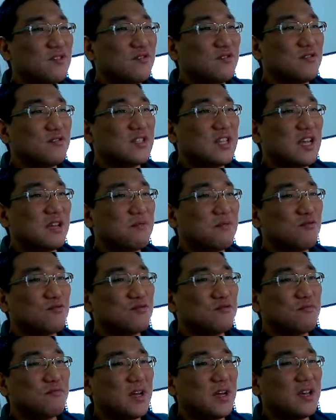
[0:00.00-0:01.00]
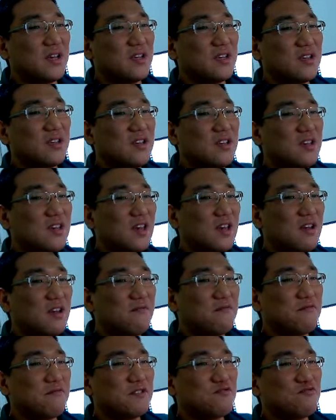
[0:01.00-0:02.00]
time goes by
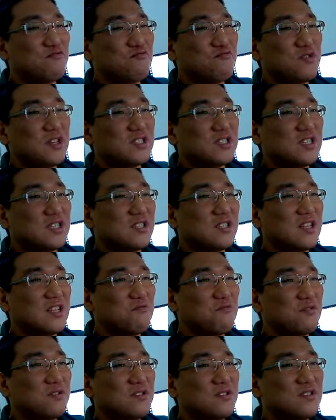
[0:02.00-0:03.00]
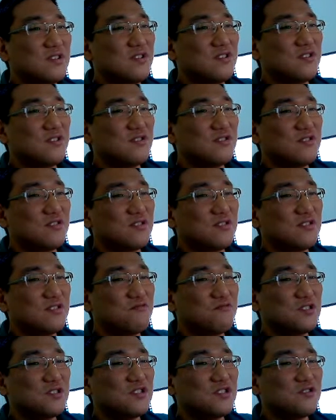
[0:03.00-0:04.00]
every 2 weeks, and I will
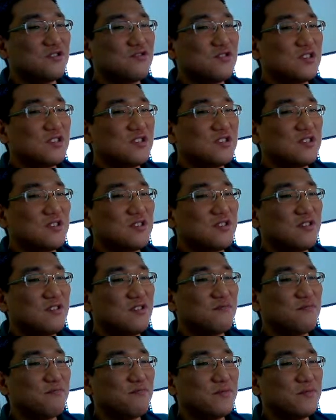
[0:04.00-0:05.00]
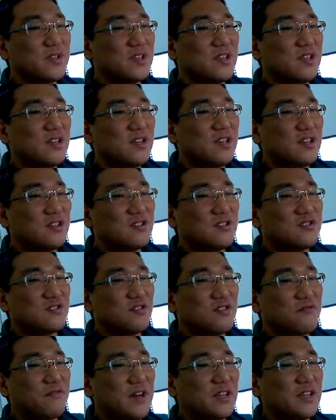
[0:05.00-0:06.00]
research and
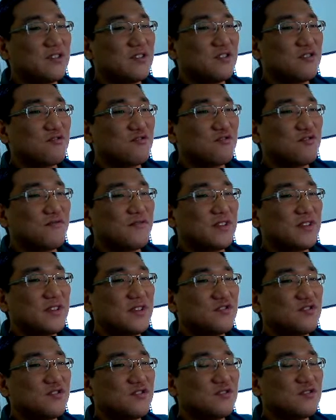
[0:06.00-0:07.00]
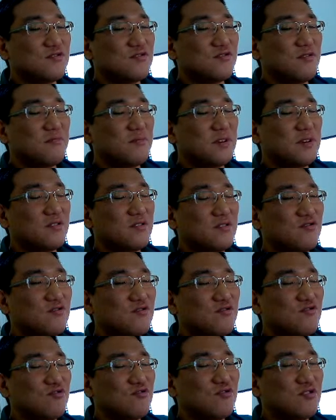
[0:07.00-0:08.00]
find the good features to about
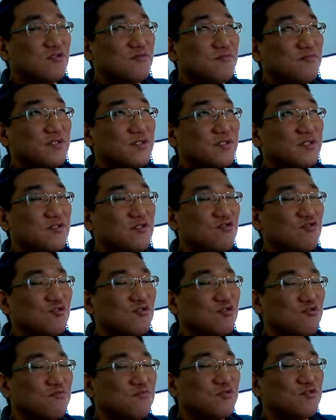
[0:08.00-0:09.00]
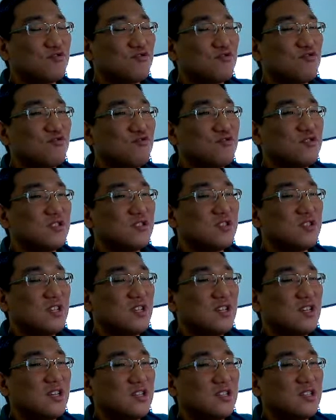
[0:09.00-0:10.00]
Ubuntu use,
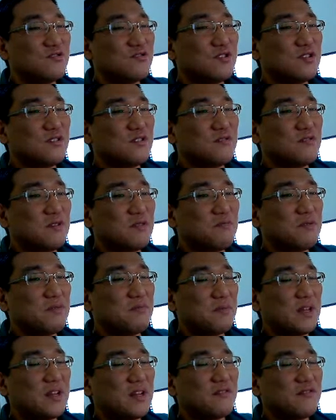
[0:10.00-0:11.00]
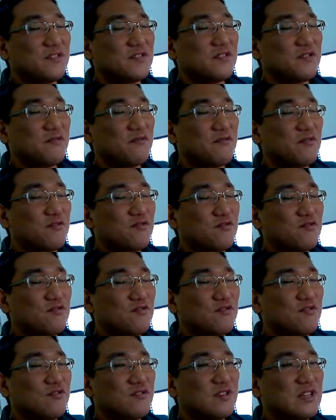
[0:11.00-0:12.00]
so it will be beneficial for
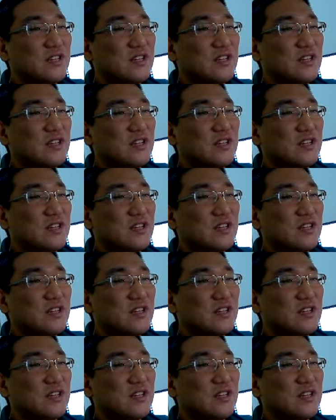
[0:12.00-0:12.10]
your